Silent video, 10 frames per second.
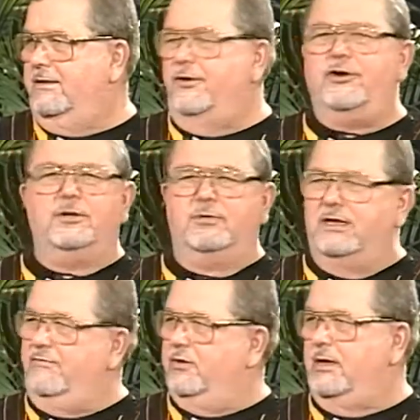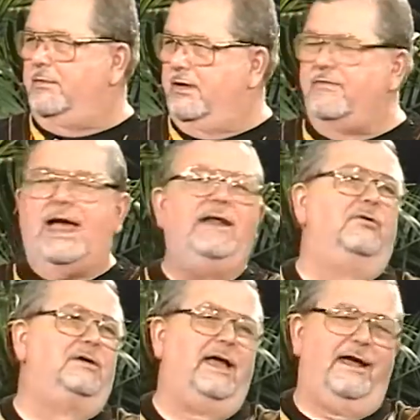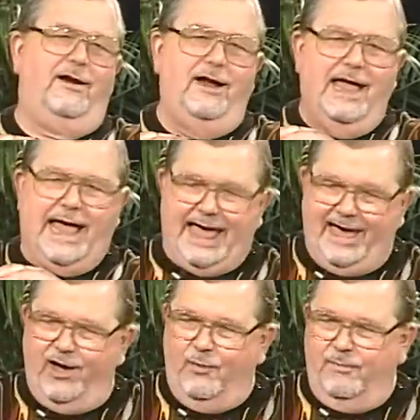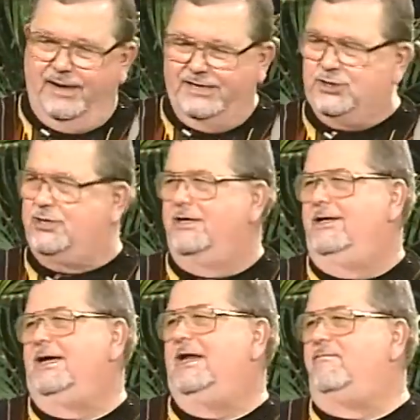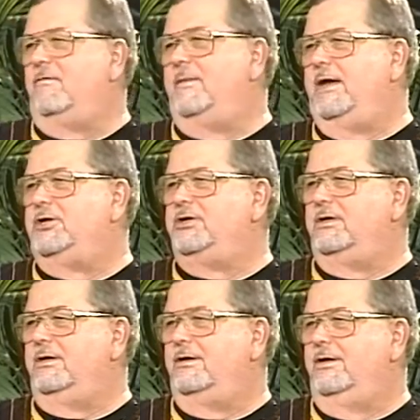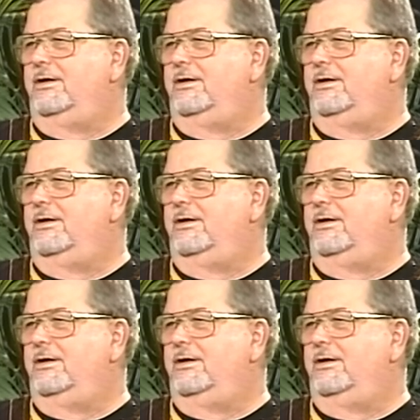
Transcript: They're going to believe what they believe. I don't care how much information